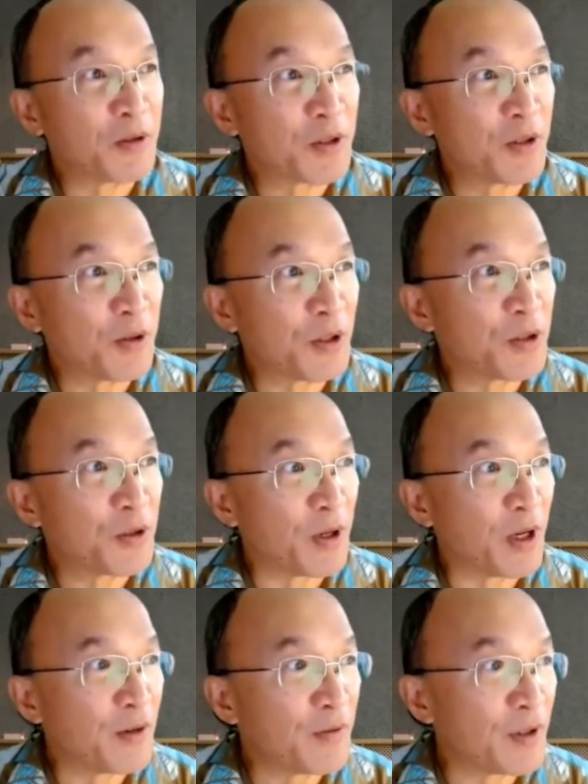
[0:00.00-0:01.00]
story short,
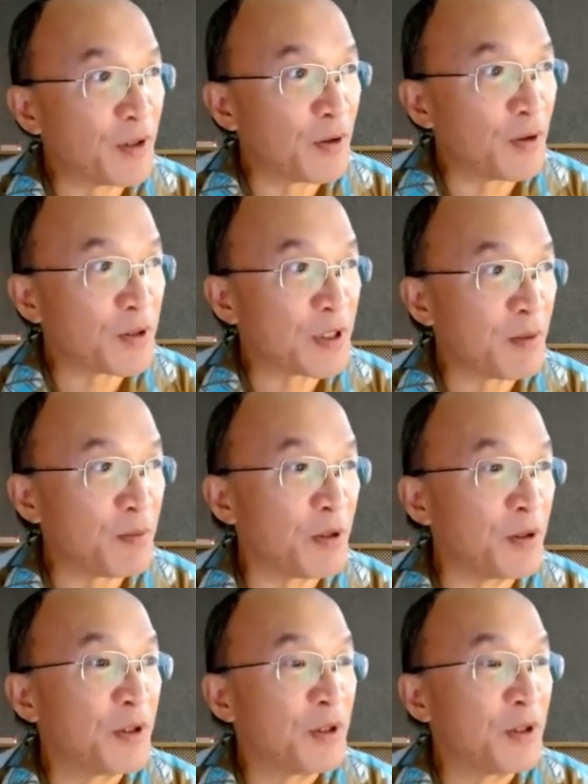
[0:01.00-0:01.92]
after the whole summer,